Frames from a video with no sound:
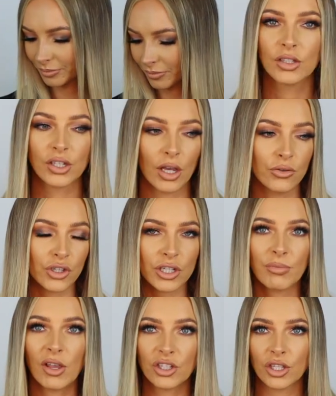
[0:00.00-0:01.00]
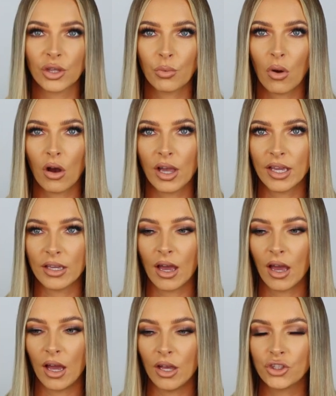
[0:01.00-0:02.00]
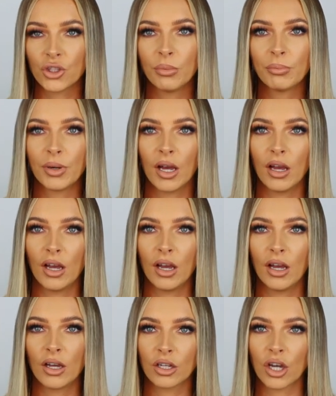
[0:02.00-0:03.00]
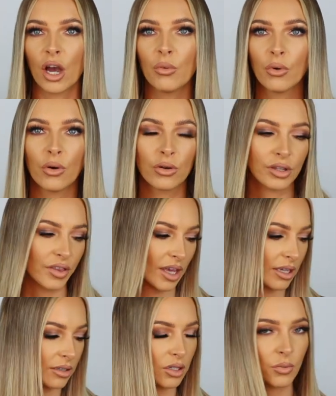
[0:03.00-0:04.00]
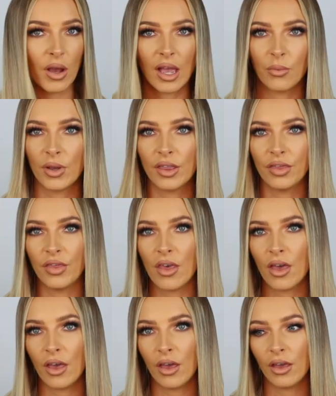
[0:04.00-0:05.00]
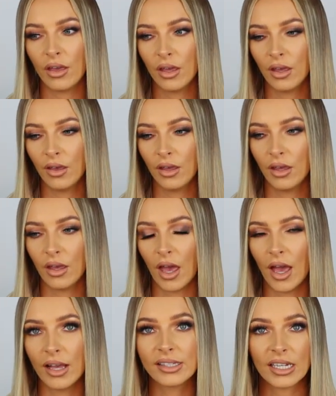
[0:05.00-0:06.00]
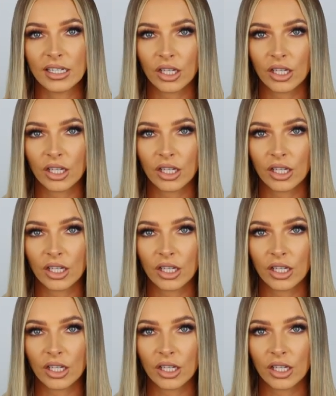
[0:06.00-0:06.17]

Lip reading: So just mentioned the white jumper cord thing to wear with the teddy